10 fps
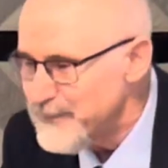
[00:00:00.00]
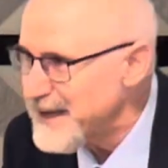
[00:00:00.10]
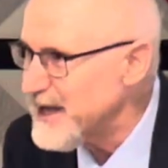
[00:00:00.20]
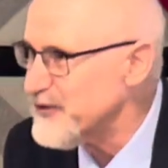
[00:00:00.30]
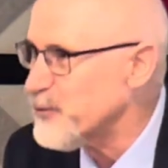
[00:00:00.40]

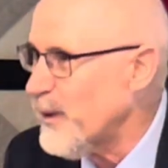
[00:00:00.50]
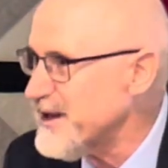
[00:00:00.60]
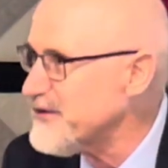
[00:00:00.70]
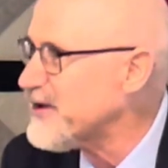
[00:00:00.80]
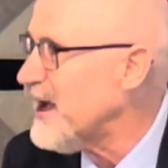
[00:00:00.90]
Because
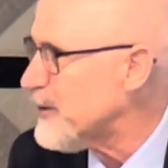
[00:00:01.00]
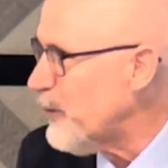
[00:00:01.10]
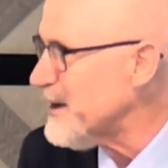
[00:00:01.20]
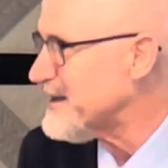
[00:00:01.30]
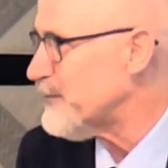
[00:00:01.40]

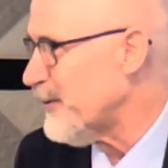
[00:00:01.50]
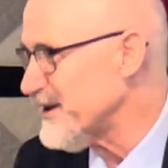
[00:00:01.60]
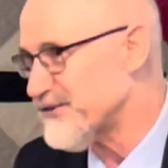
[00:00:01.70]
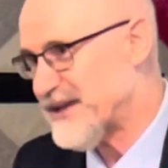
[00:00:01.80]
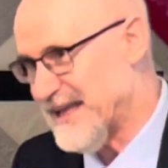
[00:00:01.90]

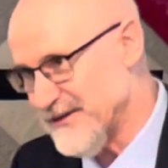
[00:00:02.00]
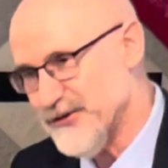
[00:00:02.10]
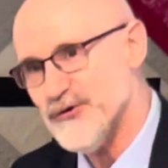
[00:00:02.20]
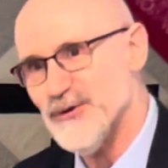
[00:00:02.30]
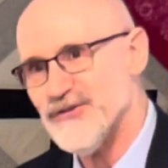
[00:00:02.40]
what is
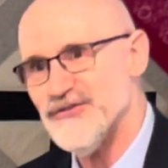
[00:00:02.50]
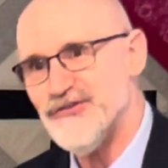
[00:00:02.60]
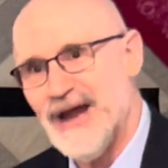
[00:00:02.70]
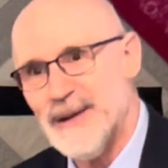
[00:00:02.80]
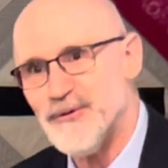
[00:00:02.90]
given to us in
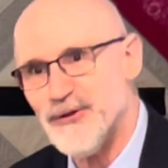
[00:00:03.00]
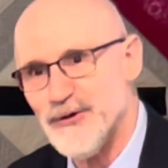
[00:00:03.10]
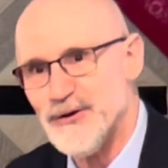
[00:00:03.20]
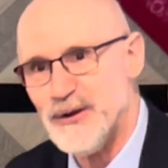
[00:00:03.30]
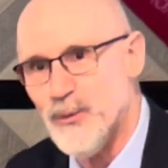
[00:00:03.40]
chapter
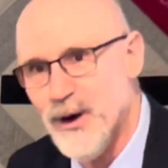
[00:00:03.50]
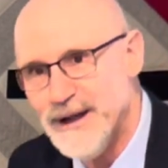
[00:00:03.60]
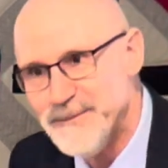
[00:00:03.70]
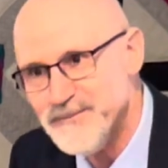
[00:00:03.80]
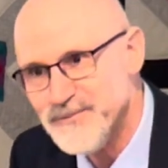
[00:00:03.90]

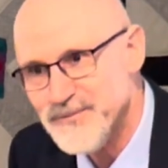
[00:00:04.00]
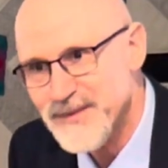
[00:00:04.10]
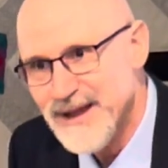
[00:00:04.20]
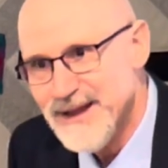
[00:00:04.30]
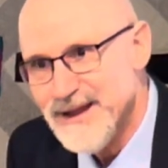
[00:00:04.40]
31?
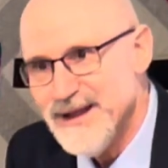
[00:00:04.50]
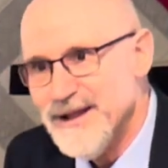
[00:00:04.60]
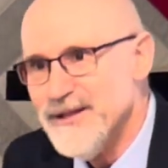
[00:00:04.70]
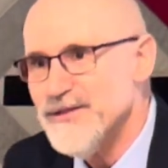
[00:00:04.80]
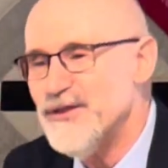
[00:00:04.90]

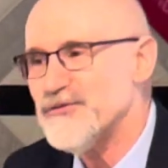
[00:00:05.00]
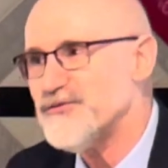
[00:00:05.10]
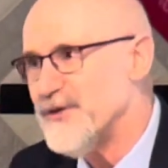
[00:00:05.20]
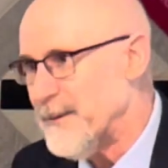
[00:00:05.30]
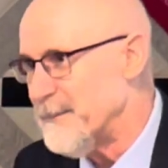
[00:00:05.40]

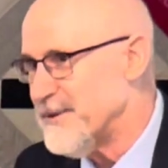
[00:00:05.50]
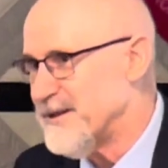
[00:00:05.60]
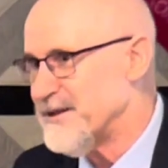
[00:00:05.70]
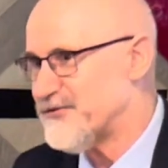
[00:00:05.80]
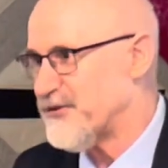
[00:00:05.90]
it's
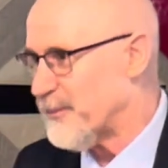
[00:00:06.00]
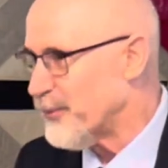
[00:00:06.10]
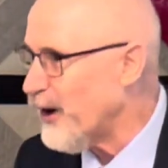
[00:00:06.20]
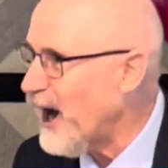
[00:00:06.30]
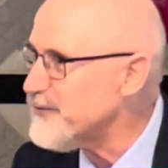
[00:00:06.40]
the
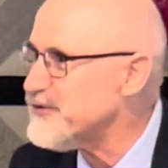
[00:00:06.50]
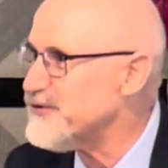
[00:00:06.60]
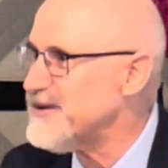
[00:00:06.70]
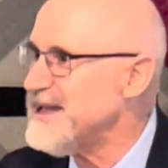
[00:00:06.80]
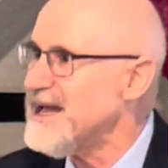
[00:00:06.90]

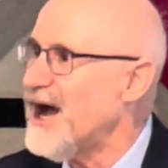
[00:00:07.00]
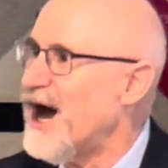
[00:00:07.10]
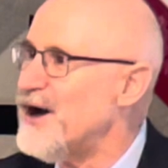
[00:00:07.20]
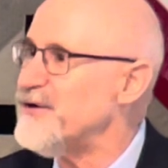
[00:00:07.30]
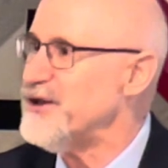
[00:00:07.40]
prophecy
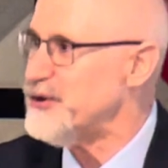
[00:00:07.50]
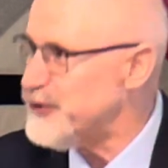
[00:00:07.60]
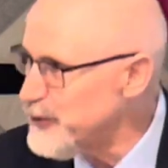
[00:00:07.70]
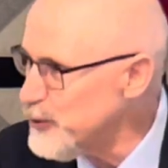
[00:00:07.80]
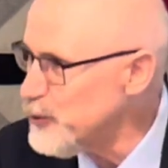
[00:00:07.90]
of a
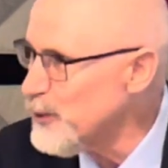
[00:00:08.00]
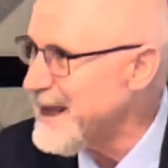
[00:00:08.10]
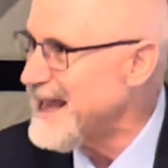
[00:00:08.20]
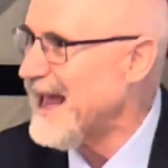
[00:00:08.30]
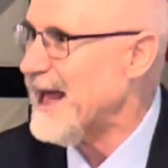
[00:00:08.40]
new
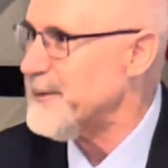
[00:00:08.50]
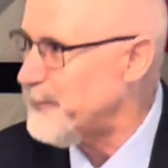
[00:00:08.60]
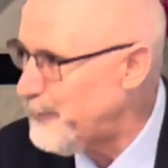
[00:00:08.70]
and